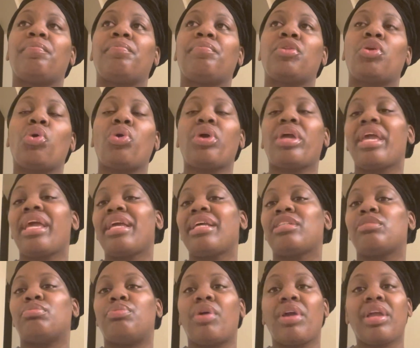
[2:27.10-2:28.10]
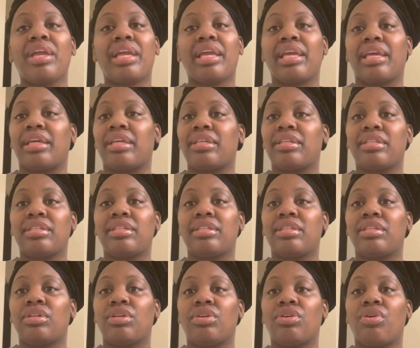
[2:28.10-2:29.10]
Your kids breaking
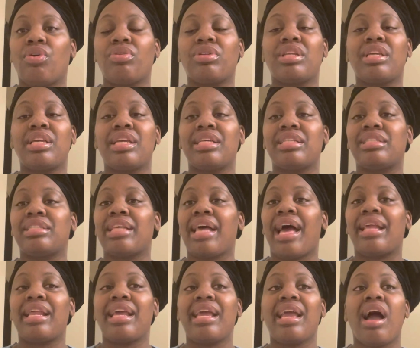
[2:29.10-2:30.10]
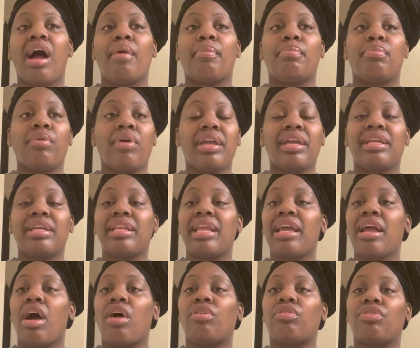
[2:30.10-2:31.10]
on the inside. They are breaking. They
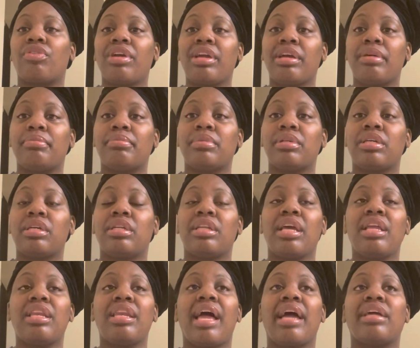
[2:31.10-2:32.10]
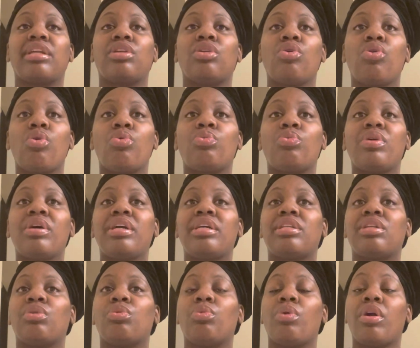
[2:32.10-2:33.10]
are ripped. They like, Lord, what in
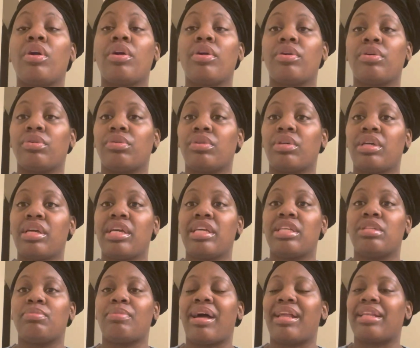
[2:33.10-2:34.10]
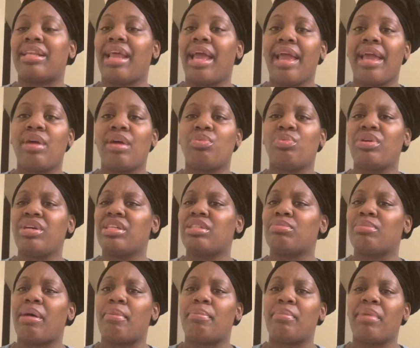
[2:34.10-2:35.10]
the world is my dad? Where is
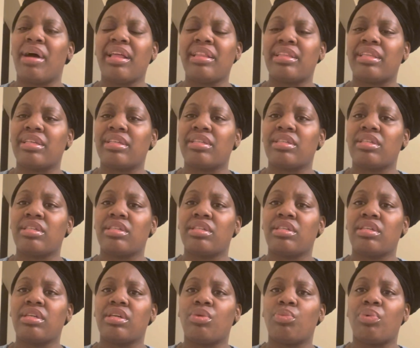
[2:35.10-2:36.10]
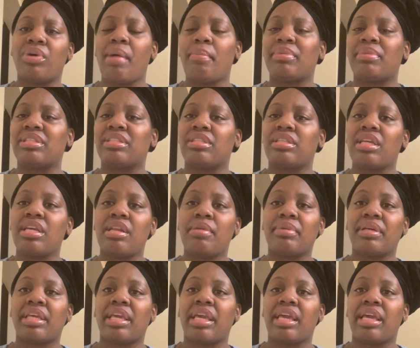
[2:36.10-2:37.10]
my mother? When I'm going to see them
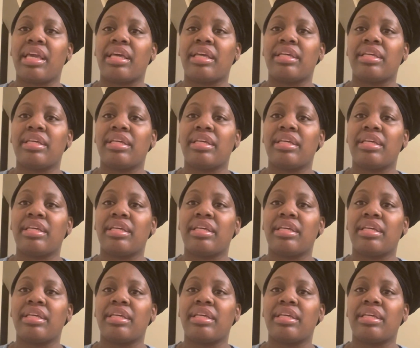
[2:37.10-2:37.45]
again?